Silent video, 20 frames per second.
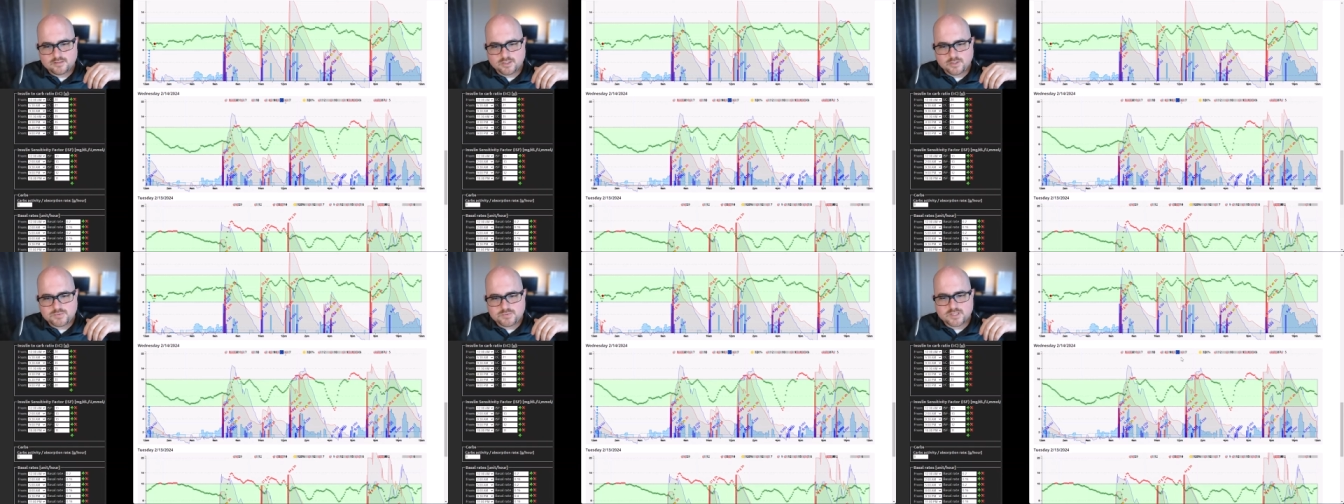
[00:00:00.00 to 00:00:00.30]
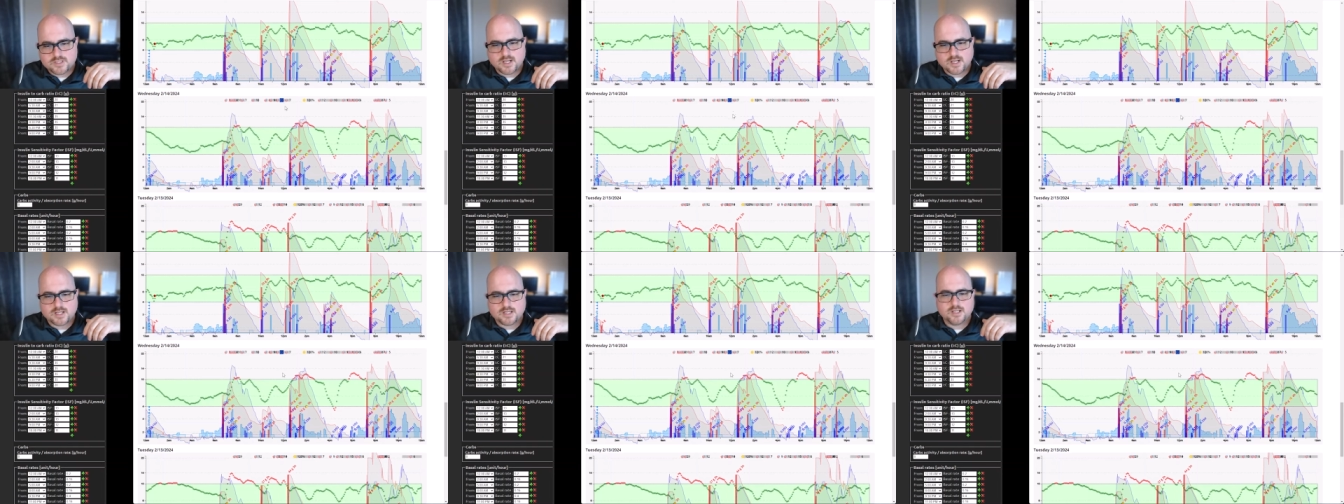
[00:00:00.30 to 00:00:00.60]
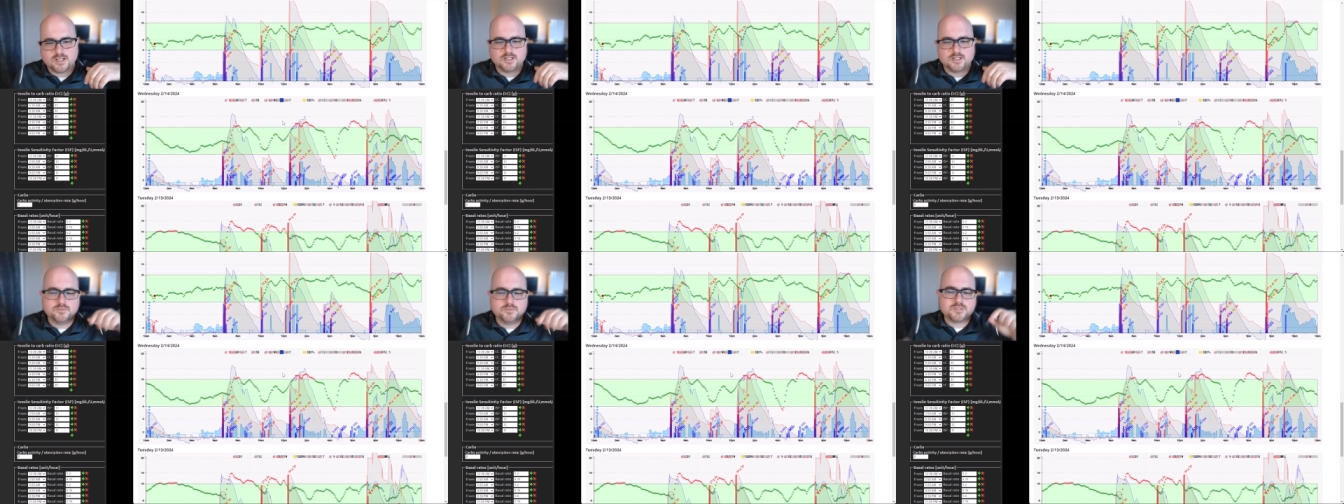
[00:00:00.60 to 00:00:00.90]
Loop's not
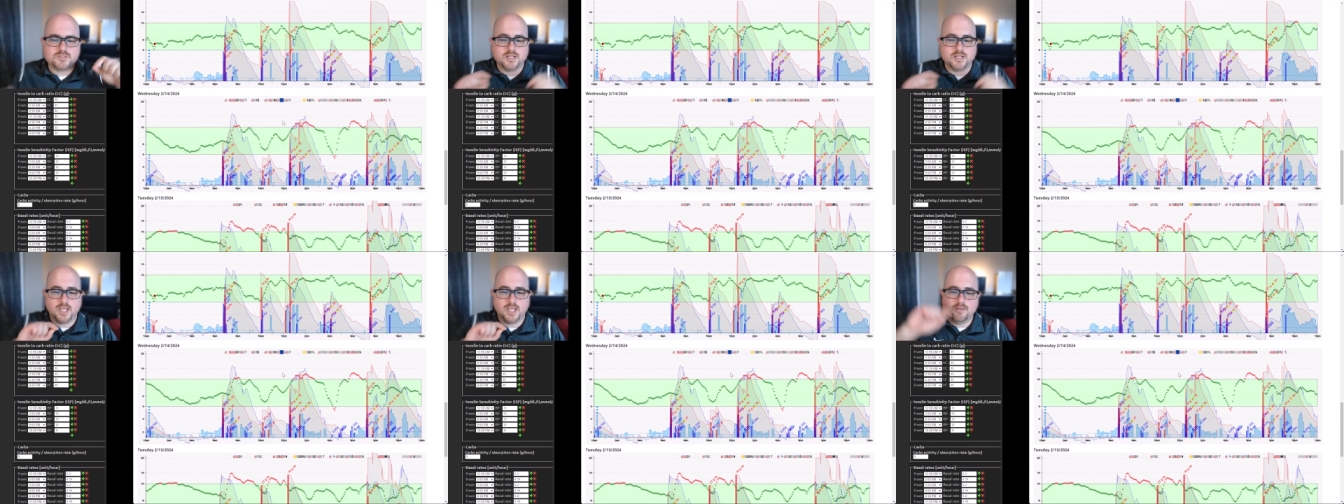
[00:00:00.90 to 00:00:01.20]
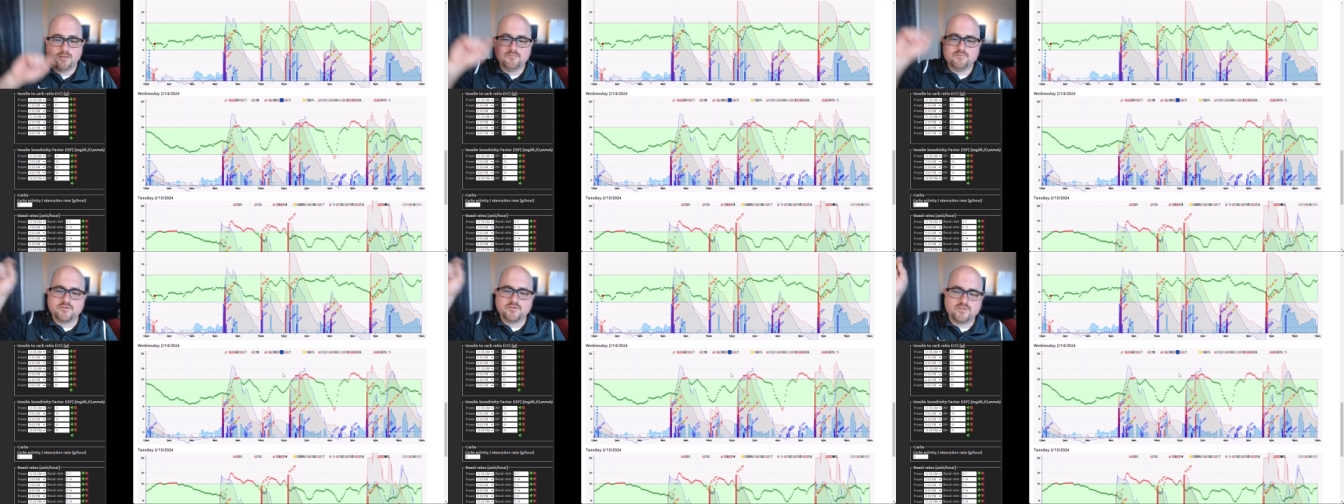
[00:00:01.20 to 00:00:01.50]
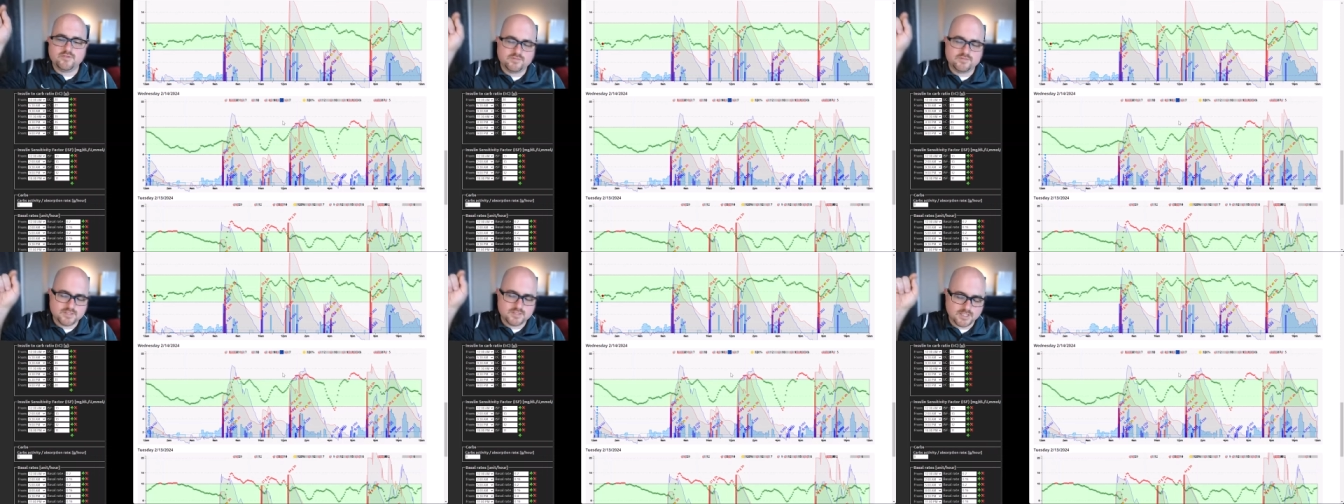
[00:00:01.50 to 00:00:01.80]
gonna Loop's gonna aim for
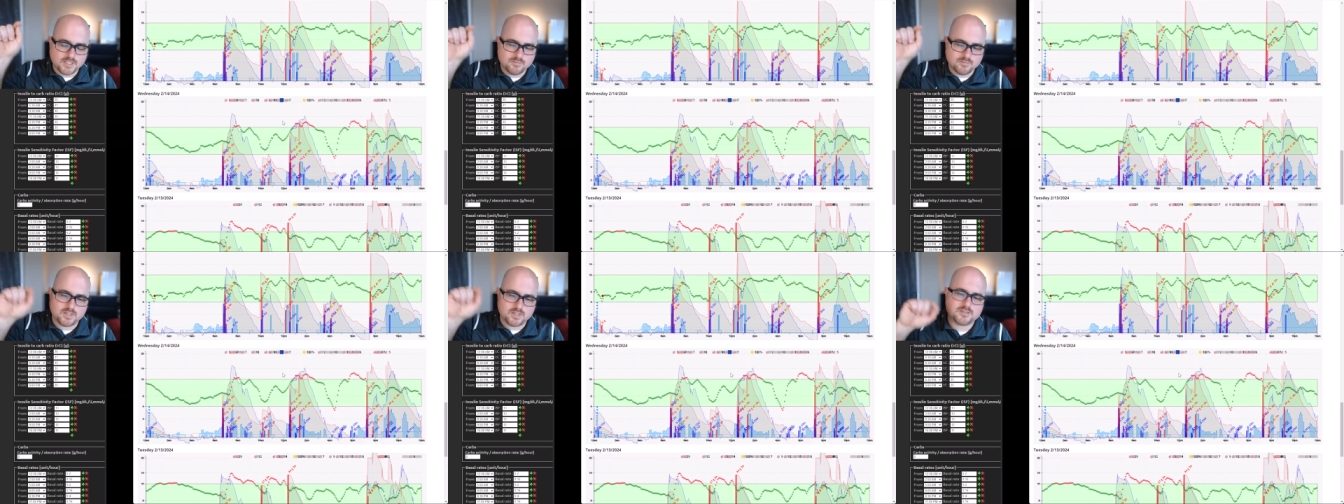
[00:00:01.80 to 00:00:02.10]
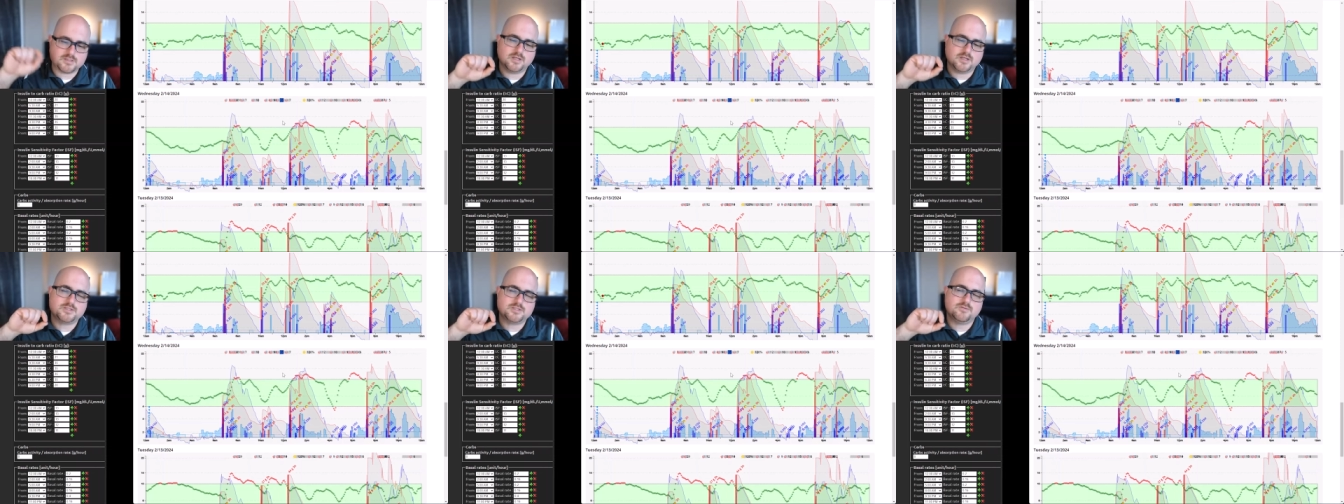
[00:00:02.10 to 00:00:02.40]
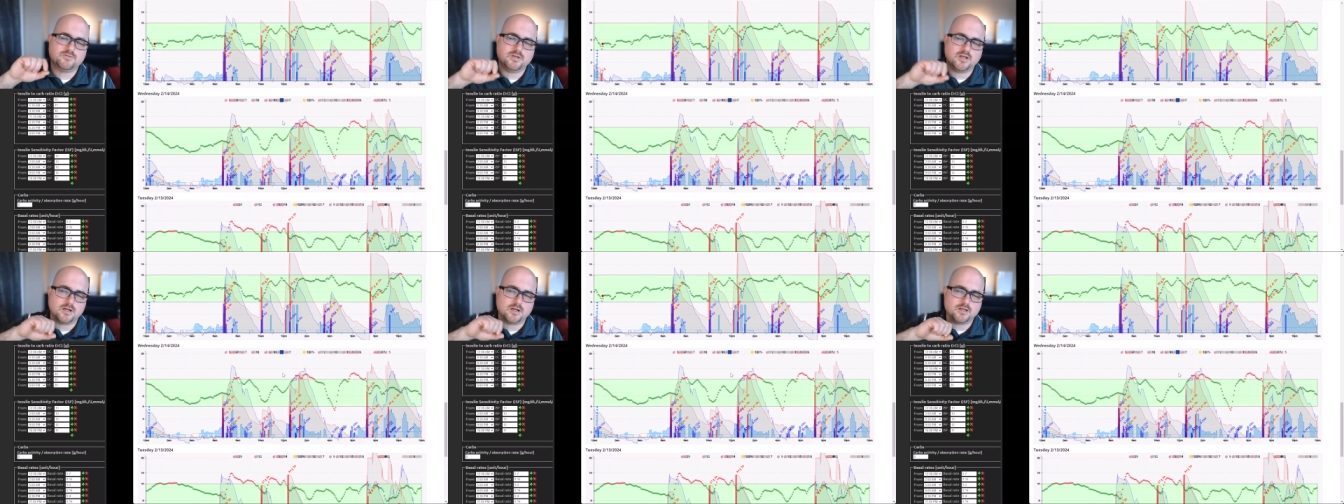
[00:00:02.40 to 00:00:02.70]
15, but it's also
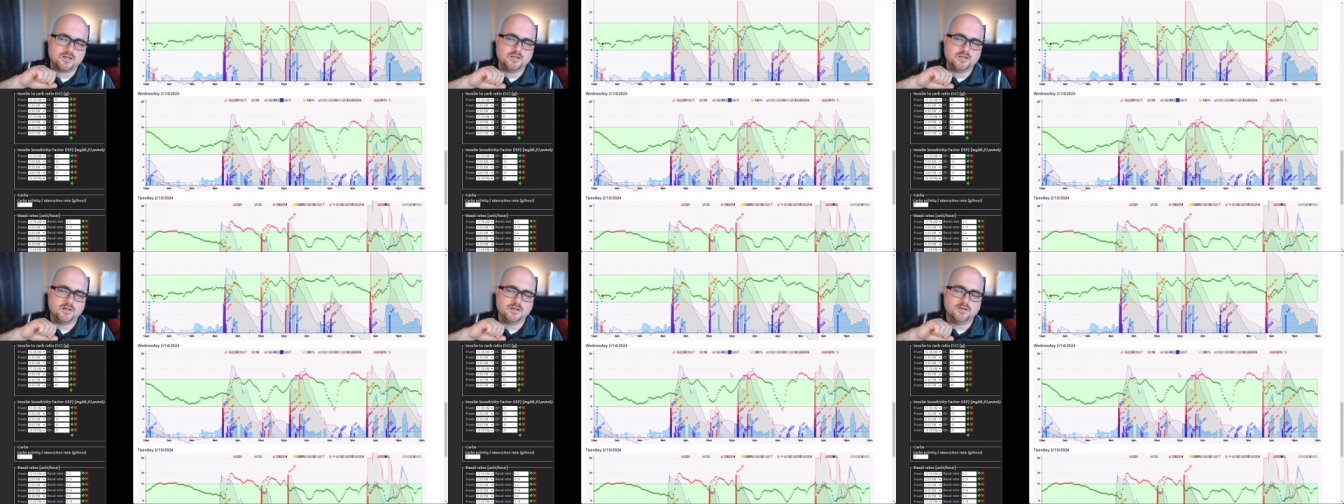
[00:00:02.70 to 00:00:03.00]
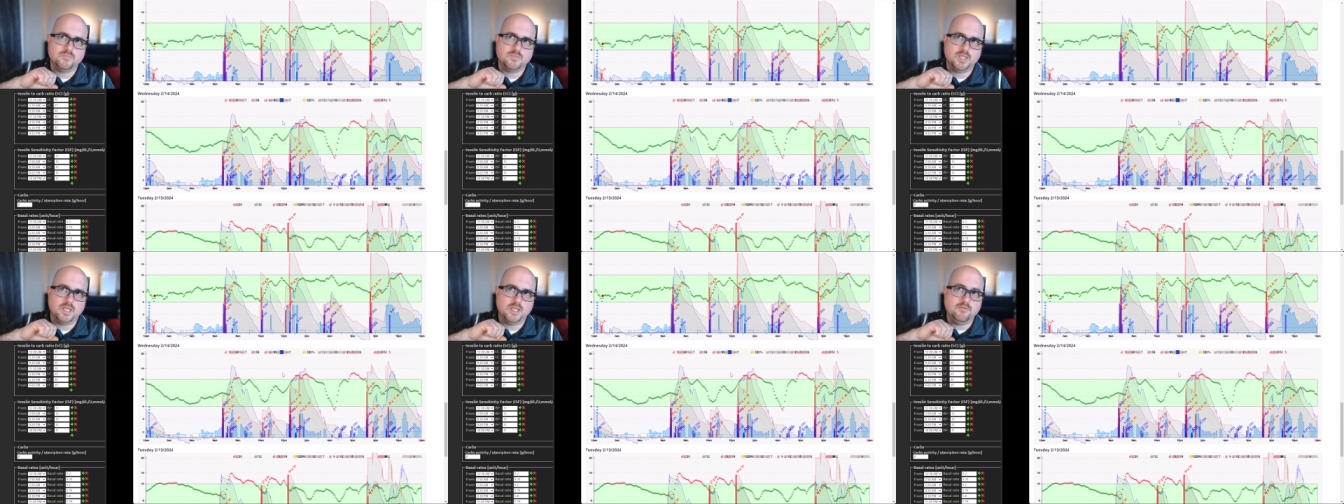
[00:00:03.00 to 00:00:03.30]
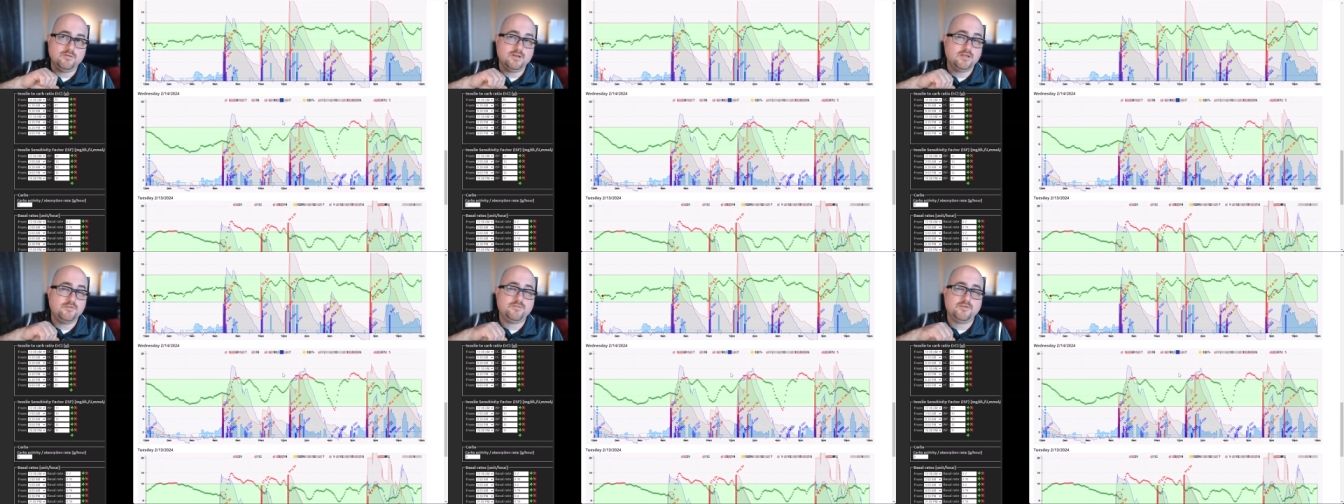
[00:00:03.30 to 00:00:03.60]
not gonna
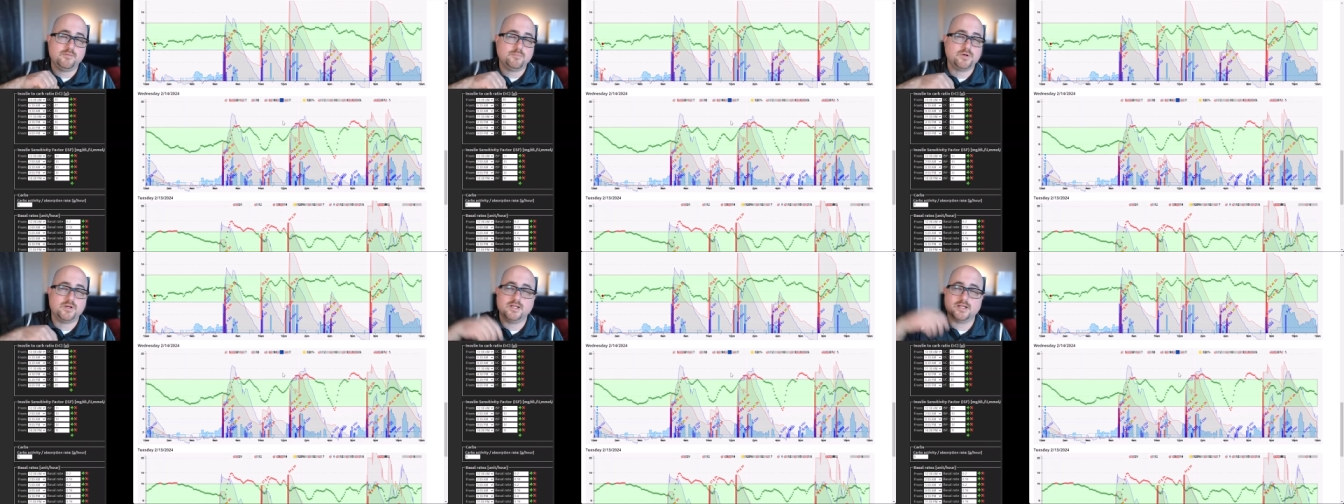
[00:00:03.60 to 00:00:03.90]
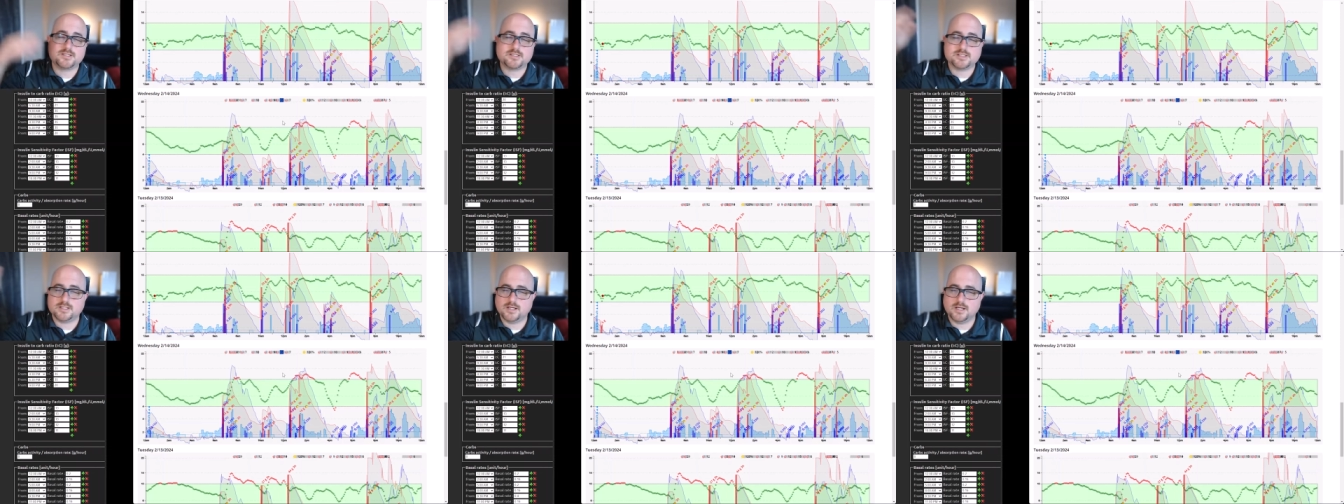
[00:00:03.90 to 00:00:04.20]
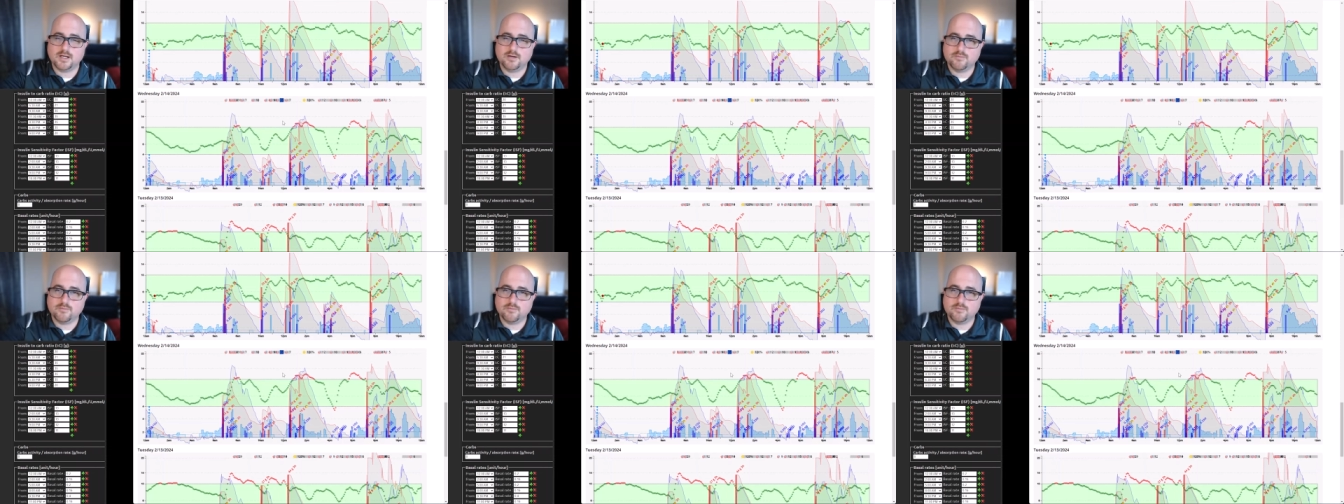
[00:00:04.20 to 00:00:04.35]
even if it predicted a,